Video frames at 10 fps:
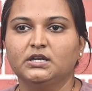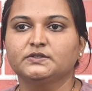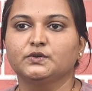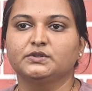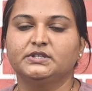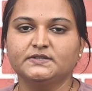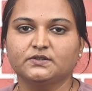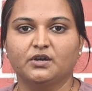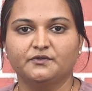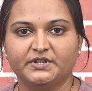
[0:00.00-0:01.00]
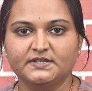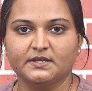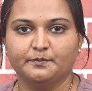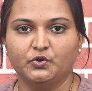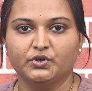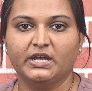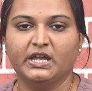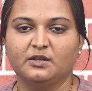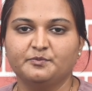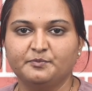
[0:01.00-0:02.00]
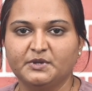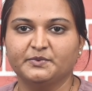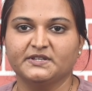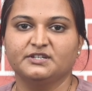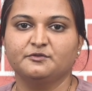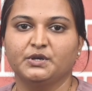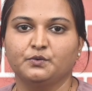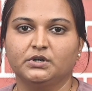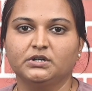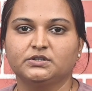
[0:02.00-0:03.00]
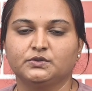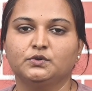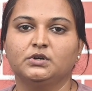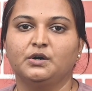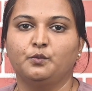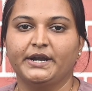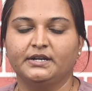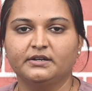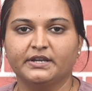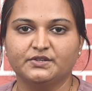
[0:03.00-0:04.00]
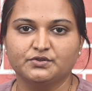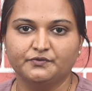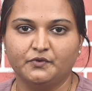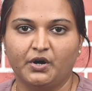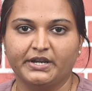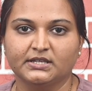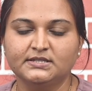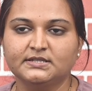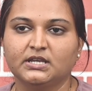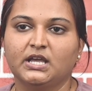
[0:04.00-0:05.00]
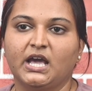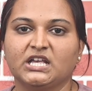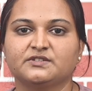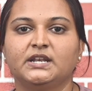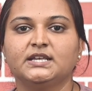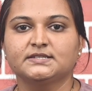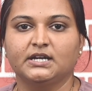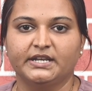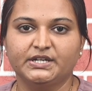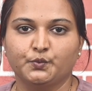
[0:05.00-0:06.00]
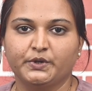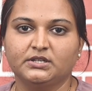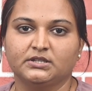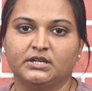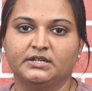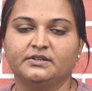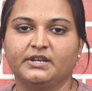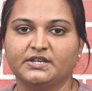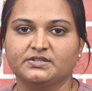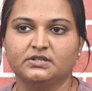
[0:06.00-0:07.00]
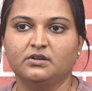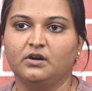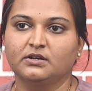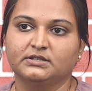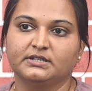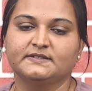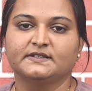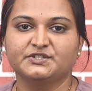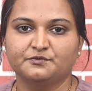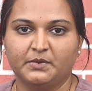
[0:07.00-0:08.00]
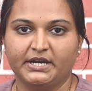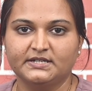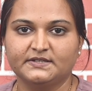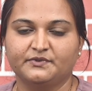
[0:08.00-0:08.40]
So this conference support helped me present my work to a wider range of audience, as well as connect with the international or the research minds